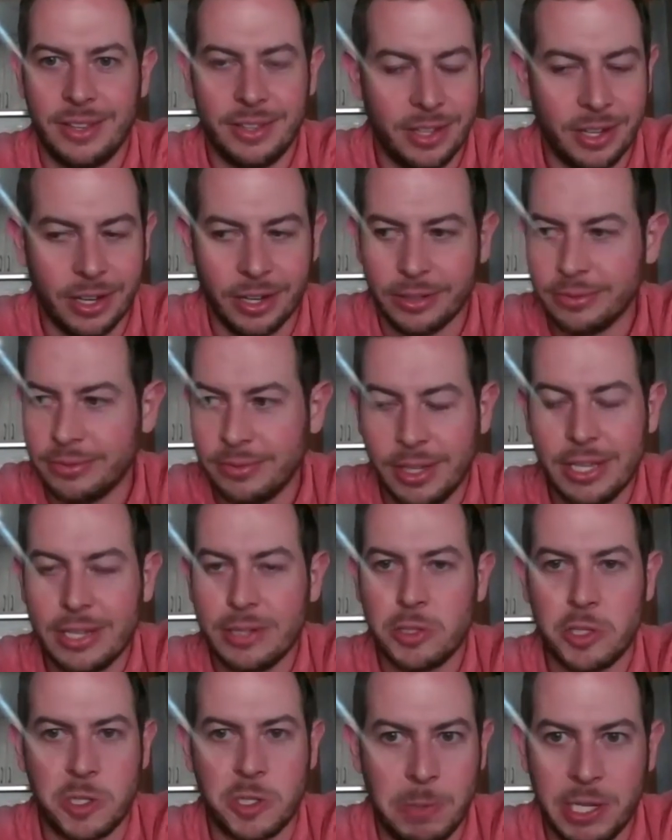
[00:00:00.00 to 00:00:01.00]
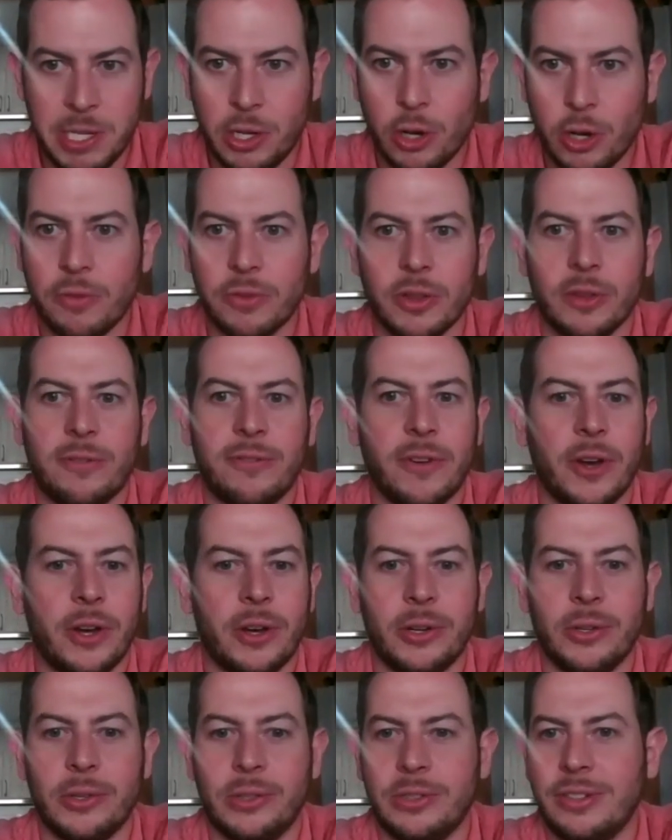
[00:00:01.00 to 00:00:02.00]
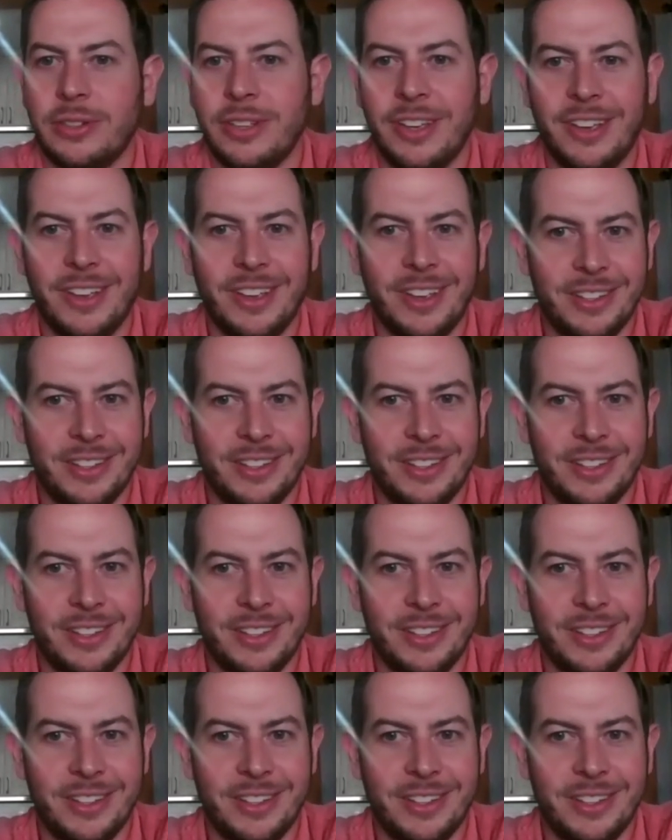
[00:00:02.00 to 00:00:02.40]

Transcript: you know speak over the phone